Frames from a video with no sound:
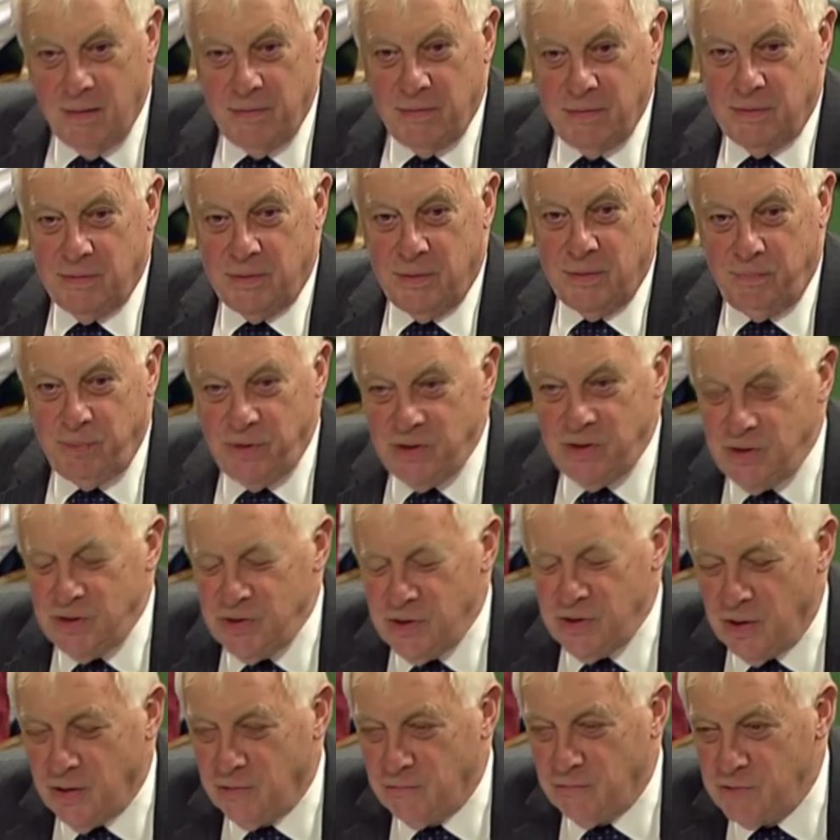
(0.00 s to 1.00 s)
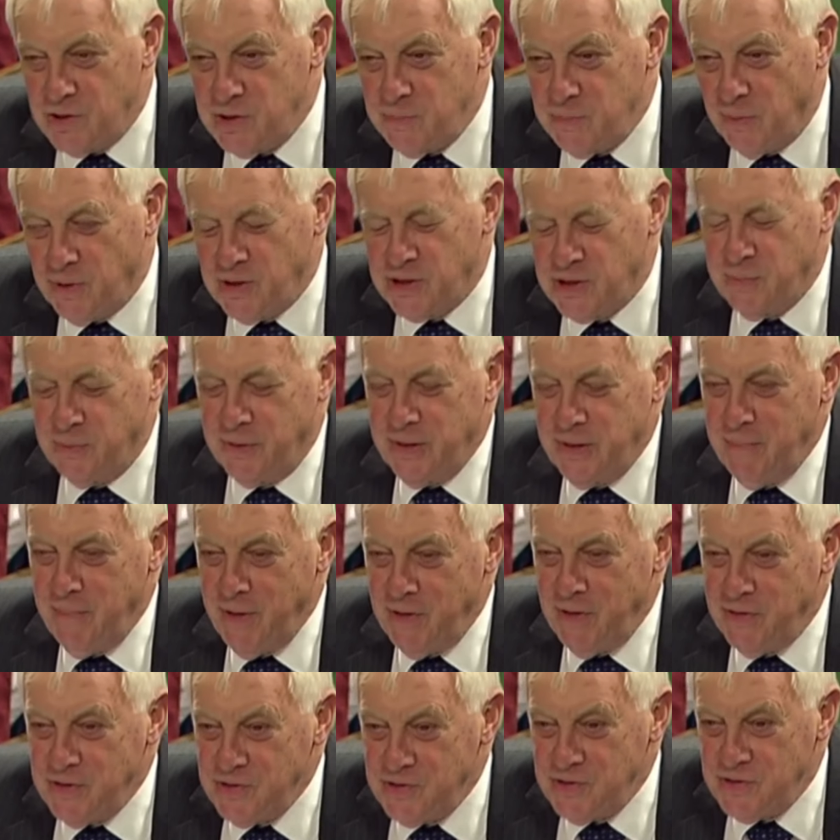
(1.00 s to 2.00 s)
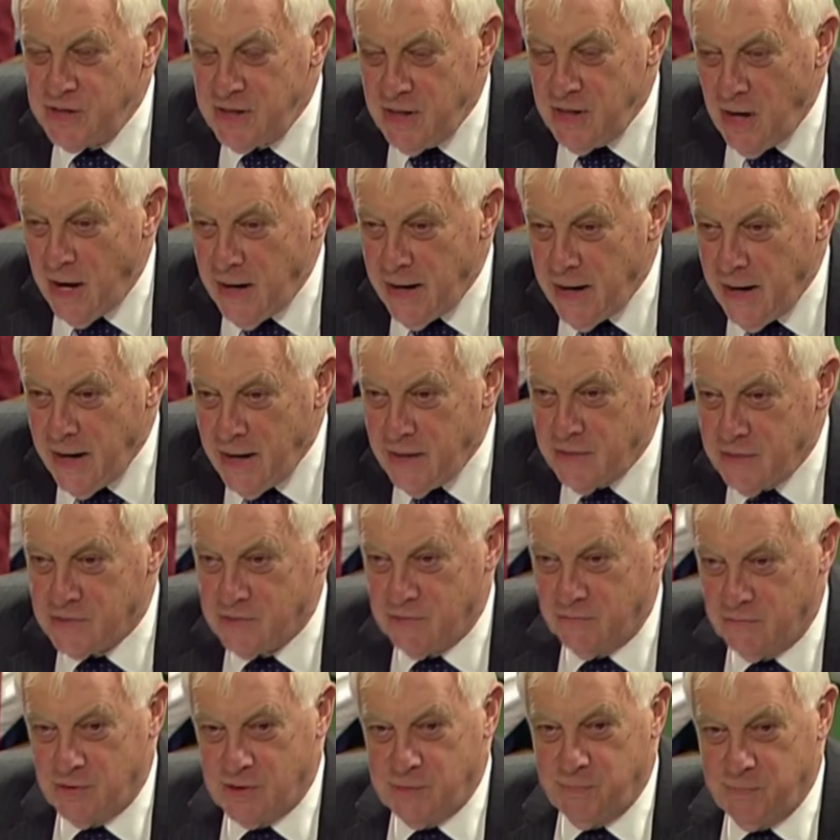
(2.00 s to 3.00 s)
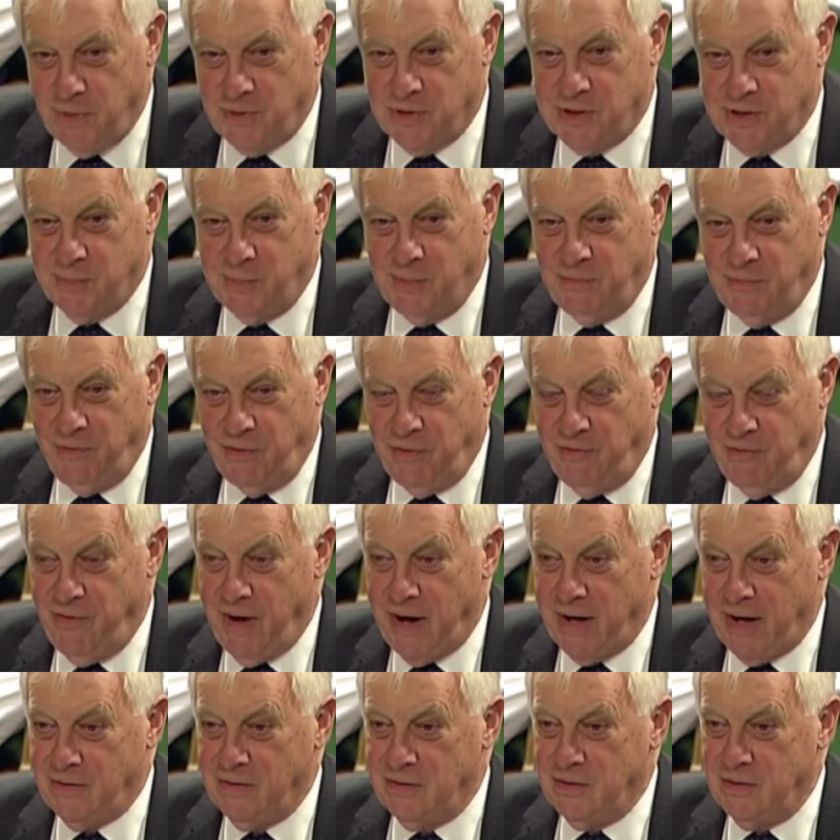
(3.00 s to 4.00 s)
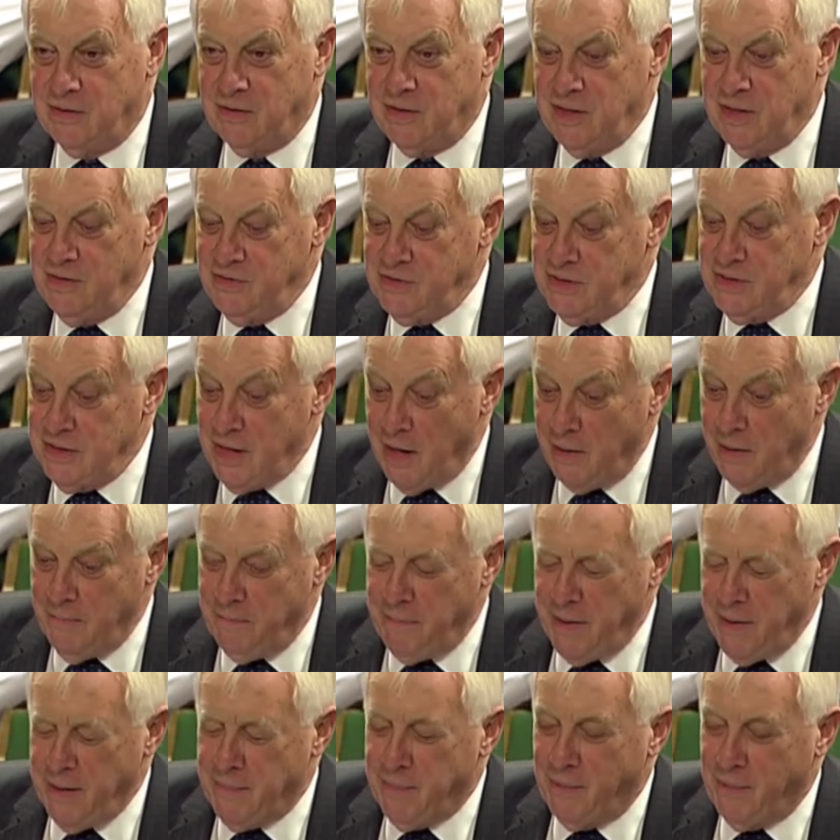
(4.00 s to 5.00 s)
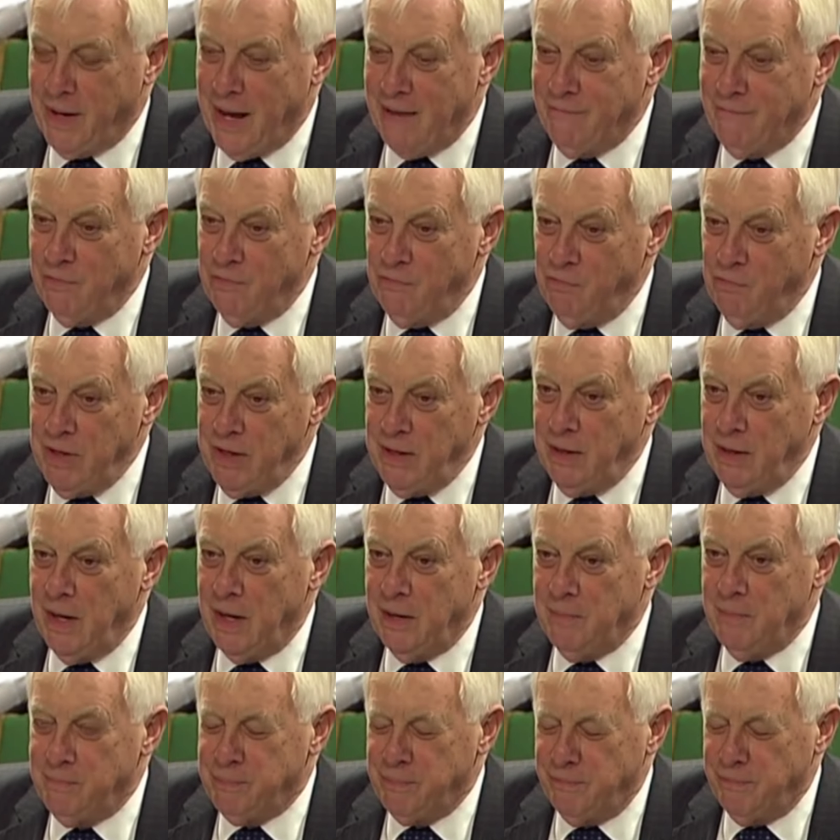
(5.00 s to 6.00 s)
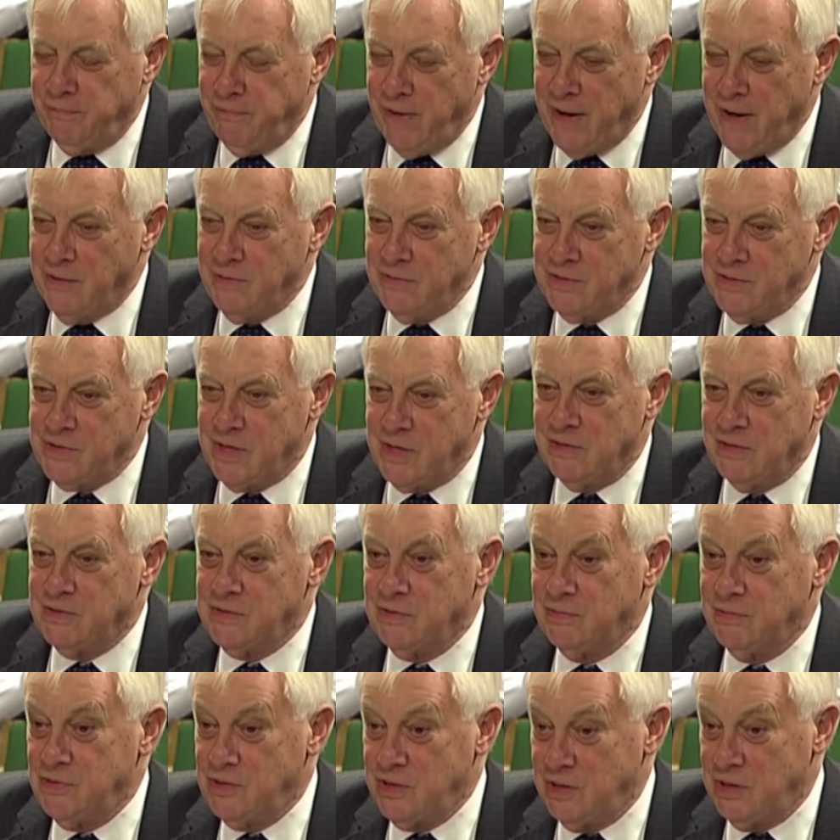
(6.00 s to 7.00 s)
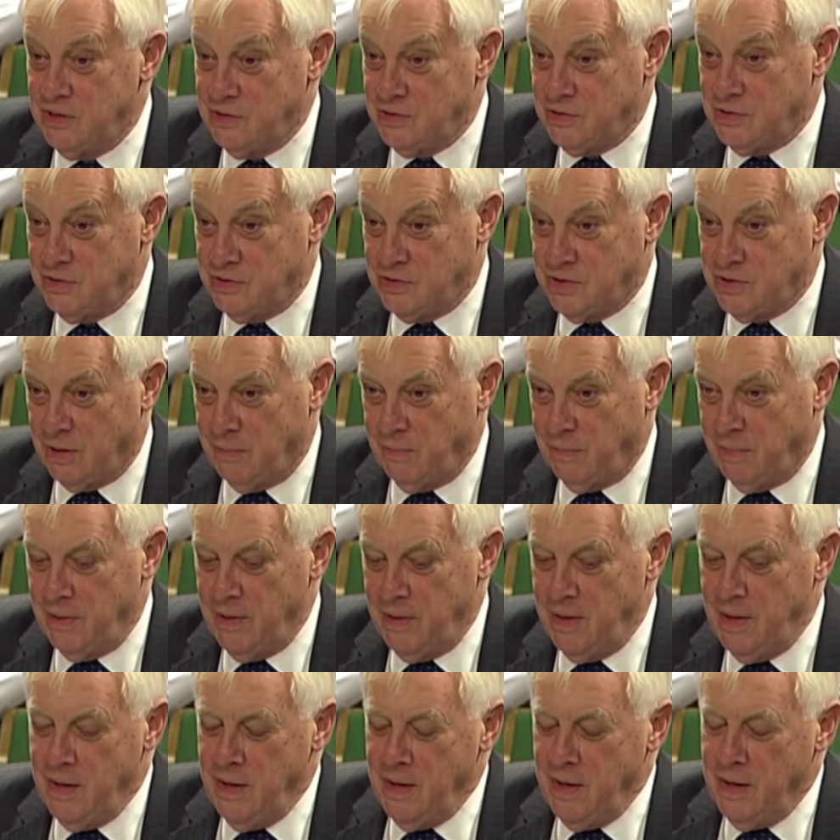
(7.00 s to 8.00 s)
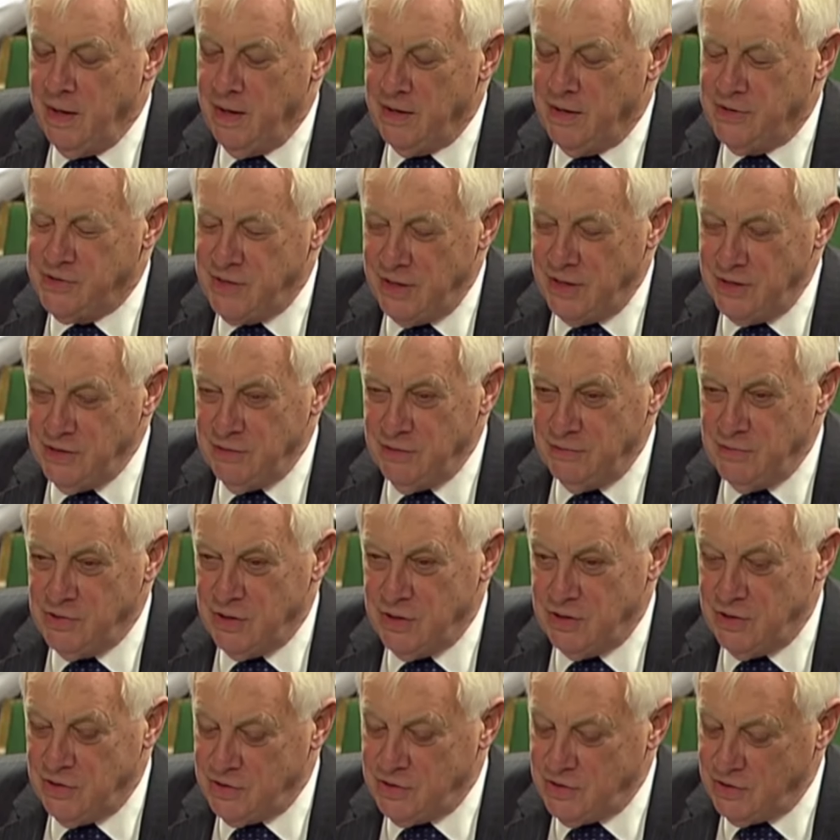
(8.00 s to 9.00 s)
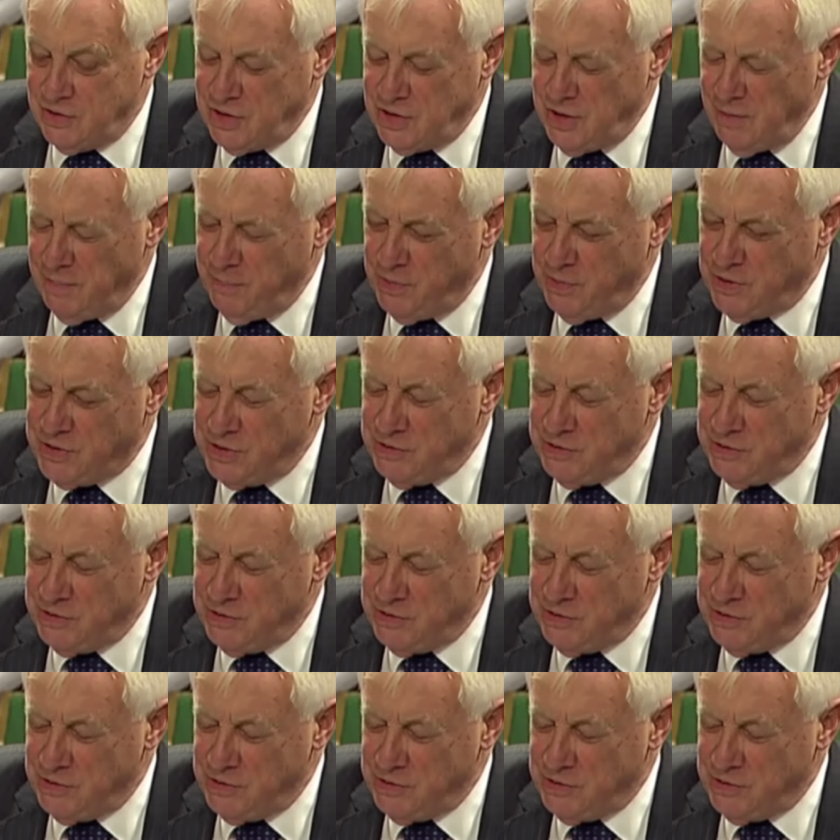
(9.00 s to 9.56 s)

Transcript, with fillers: The British aren't responsible. The CIA isn't responsible for the fact that these young people have a real and profound sense of citizenship. A sense of citizenship which is